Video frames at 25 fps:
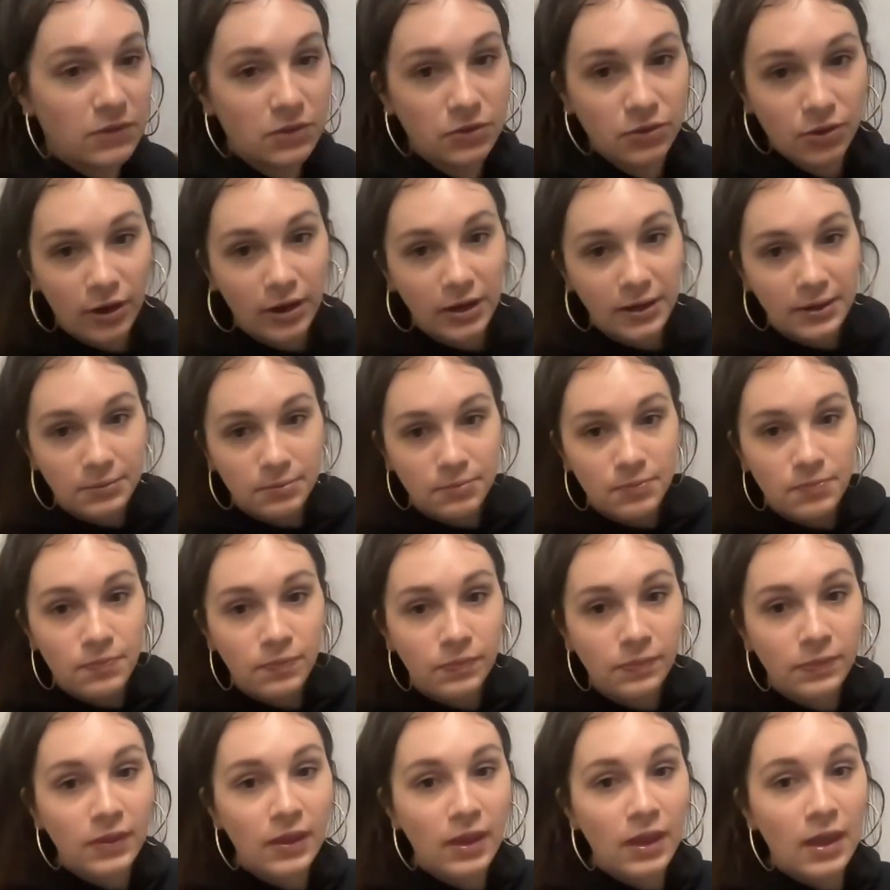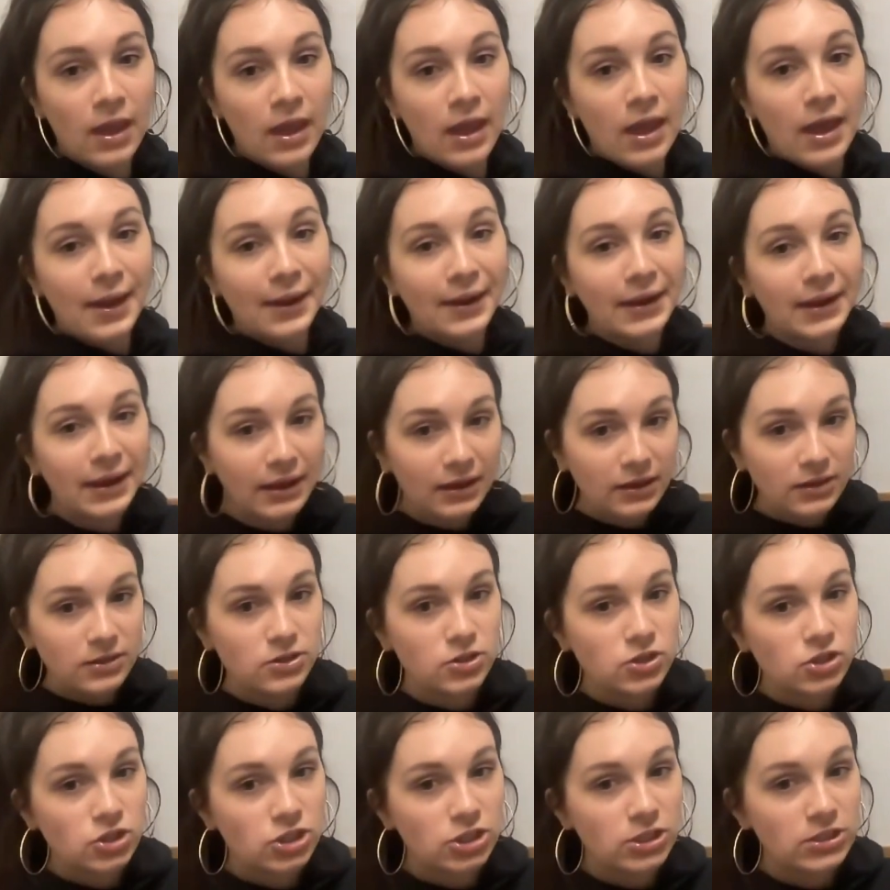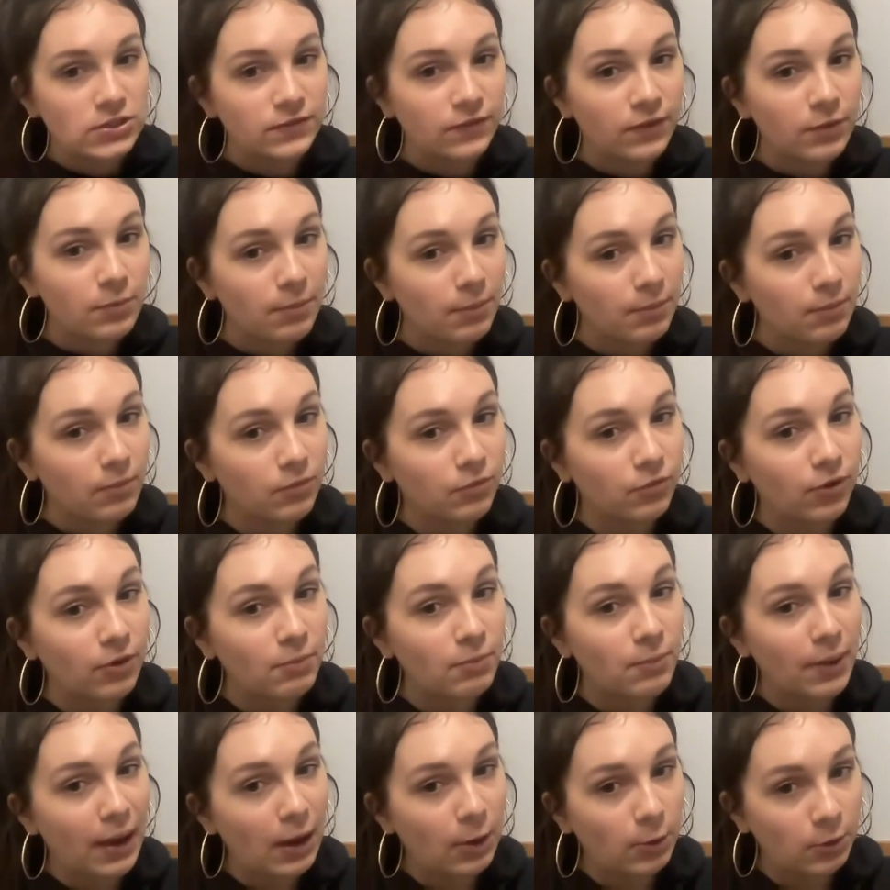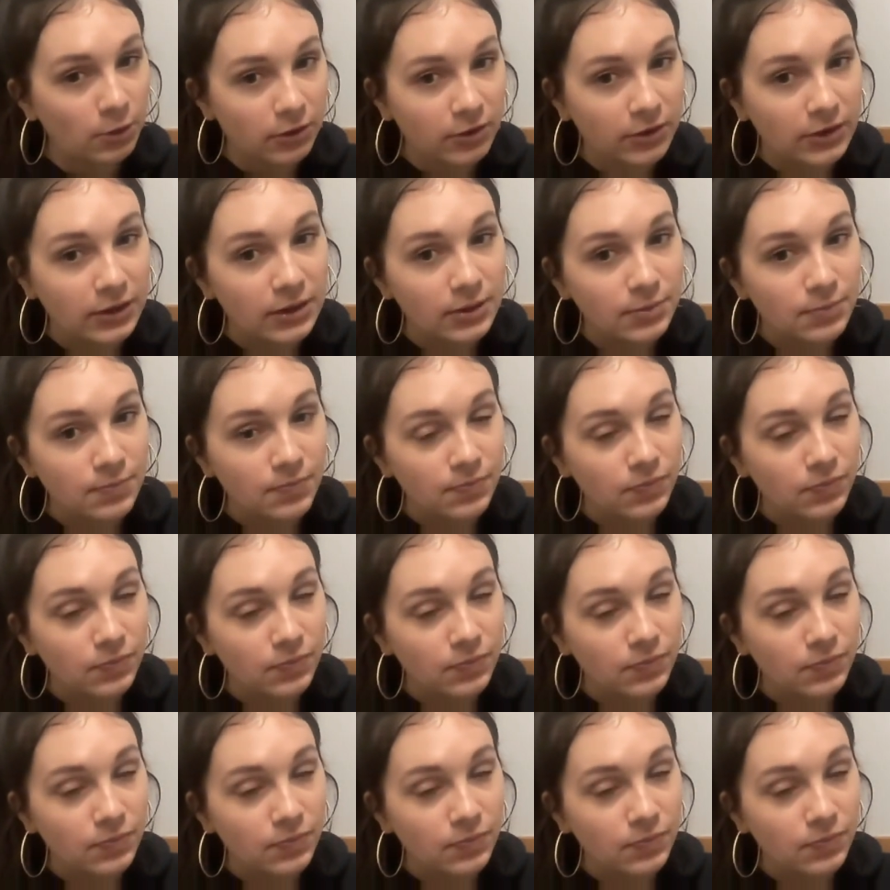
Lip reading: Crane. And she's from Bowery,